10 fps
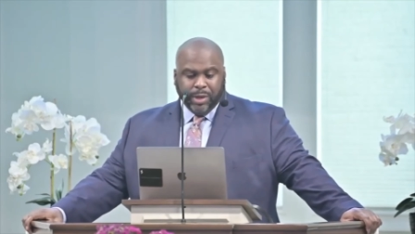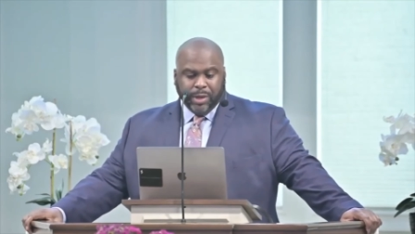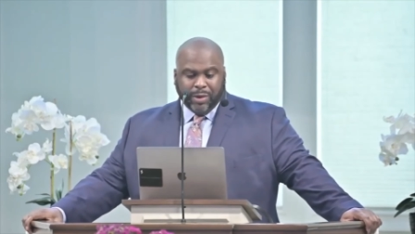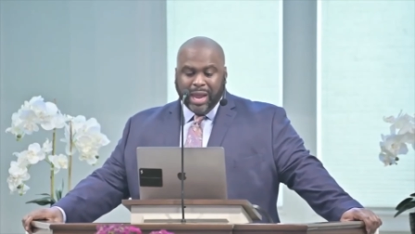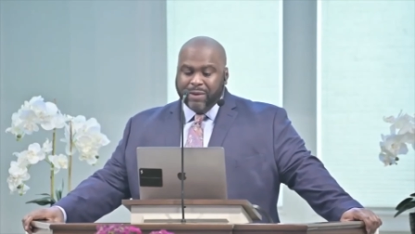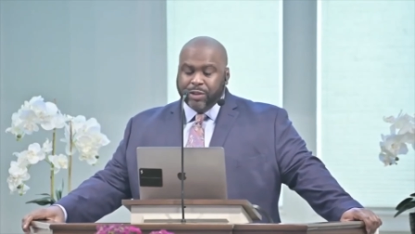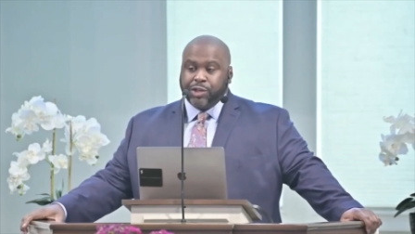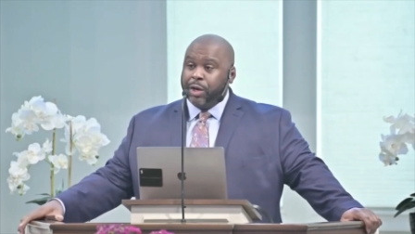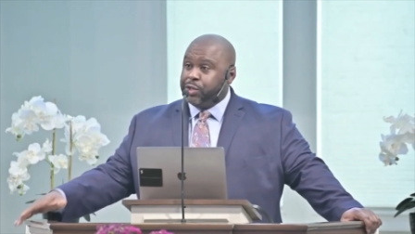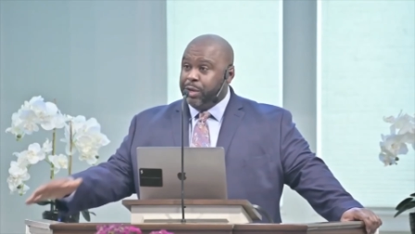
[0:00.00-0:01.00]
You got to have a
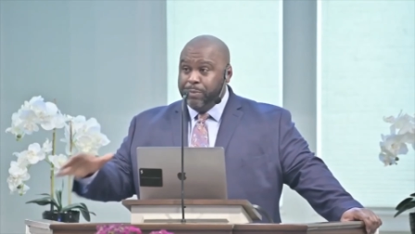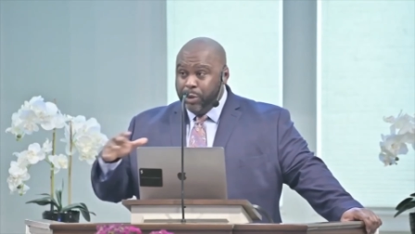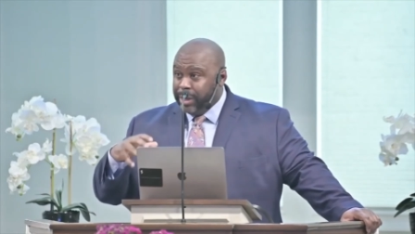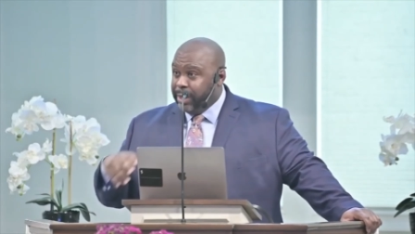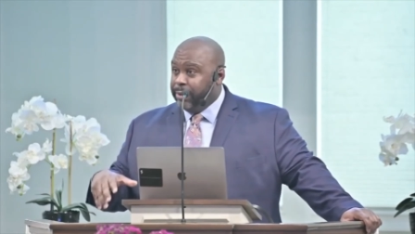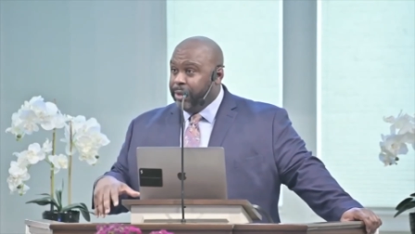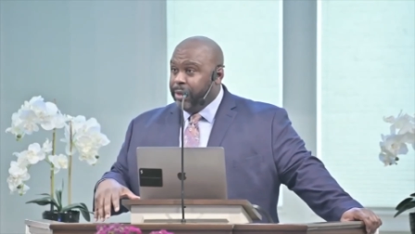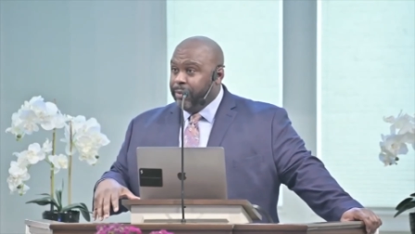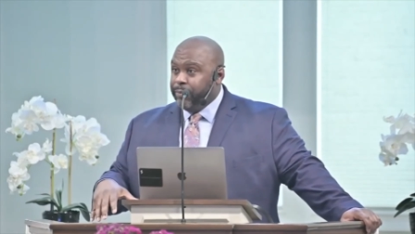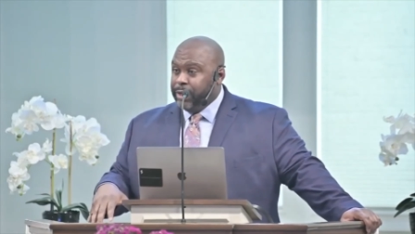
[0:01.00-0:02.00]
church community.
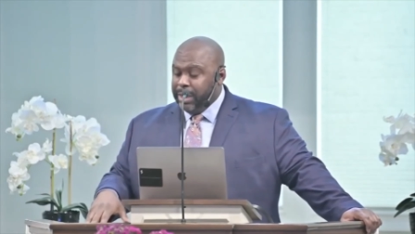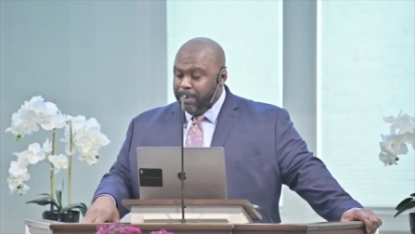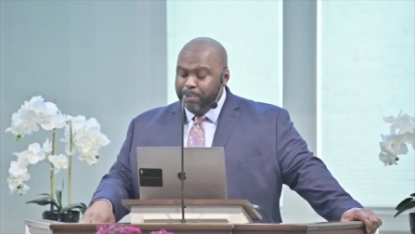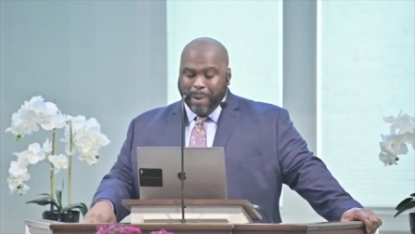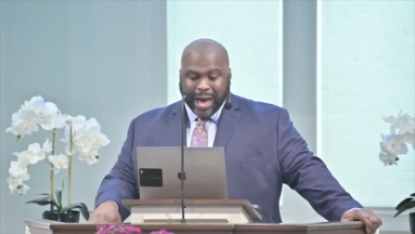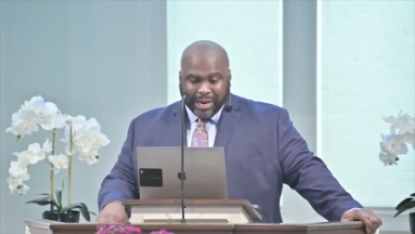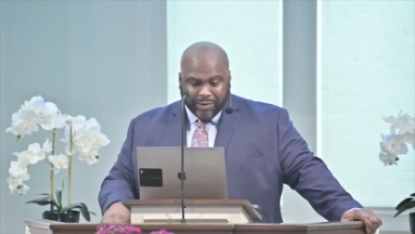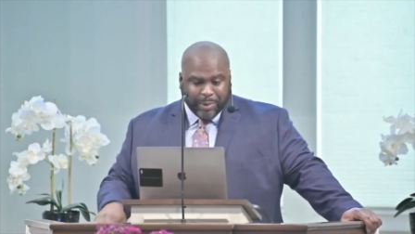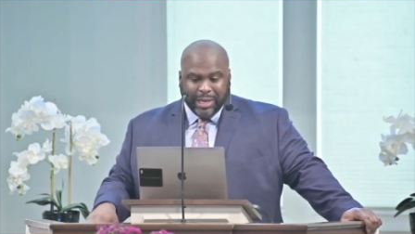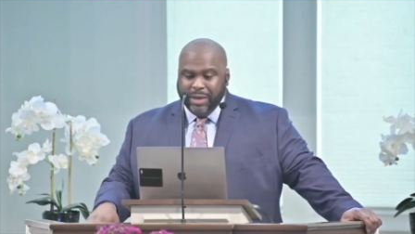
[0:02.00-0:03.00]
You need a body
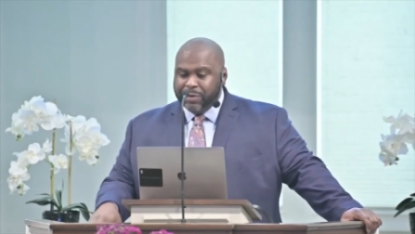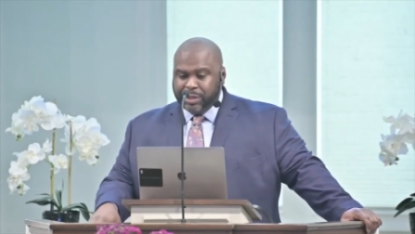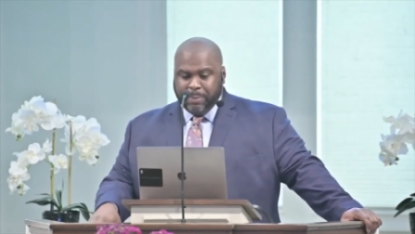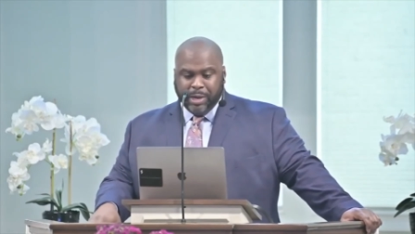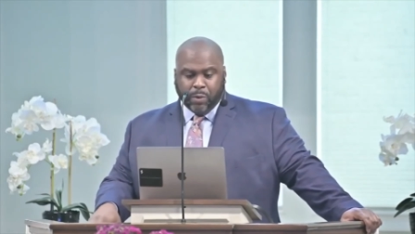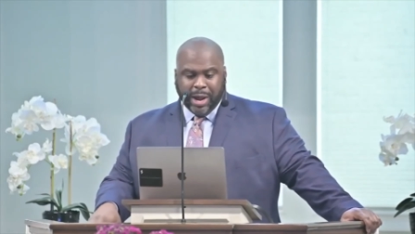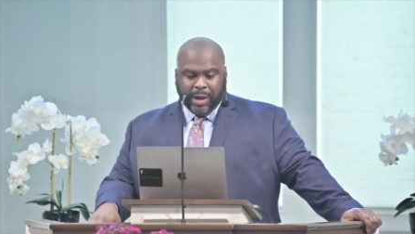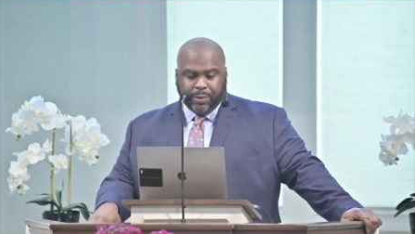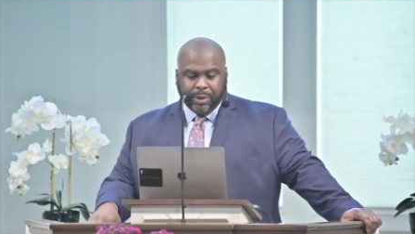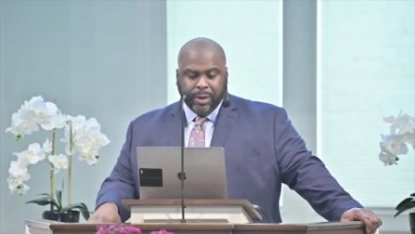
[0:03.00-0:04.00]
of believers to be
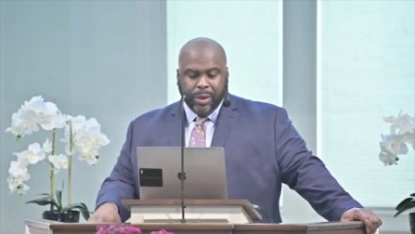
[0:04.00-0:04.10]
around.